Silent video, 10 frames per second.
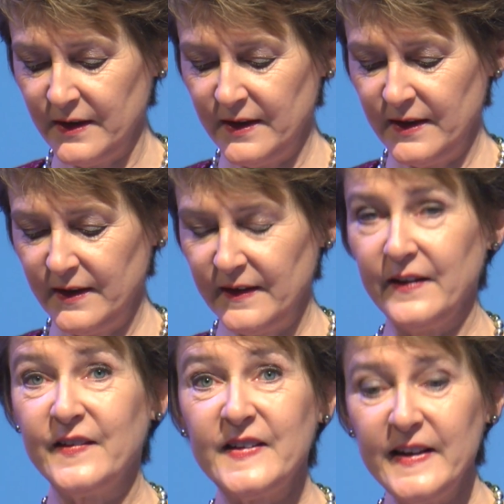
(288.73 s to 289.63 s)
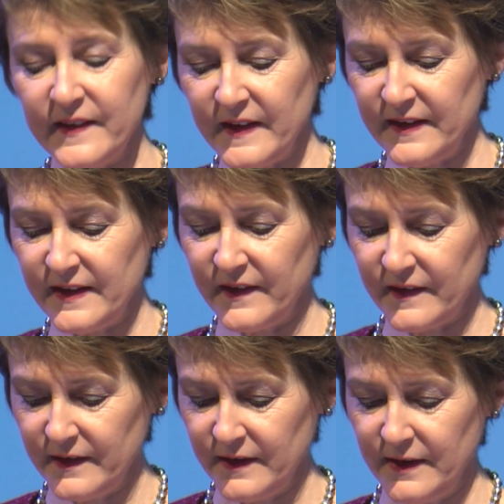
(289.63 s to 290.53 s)
to have journalists in
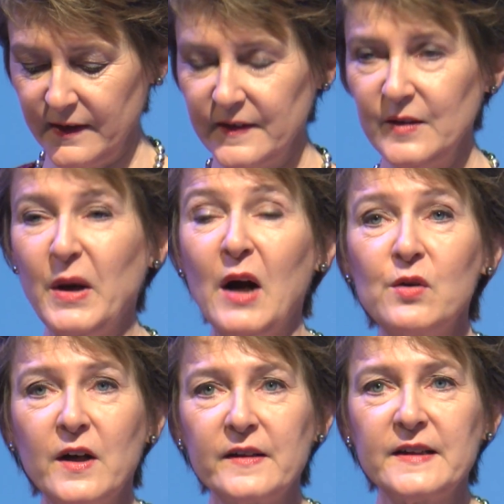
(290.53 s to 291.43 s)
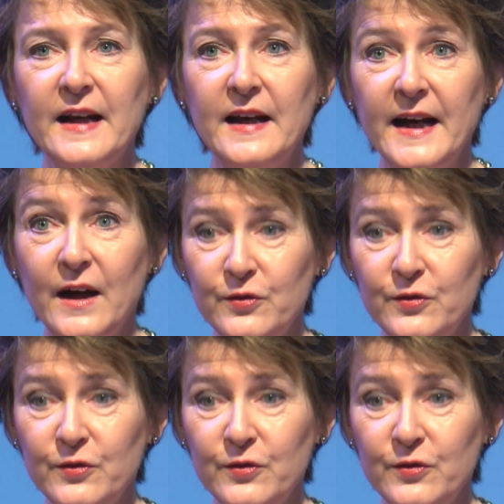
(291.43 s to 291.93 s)
every remote corner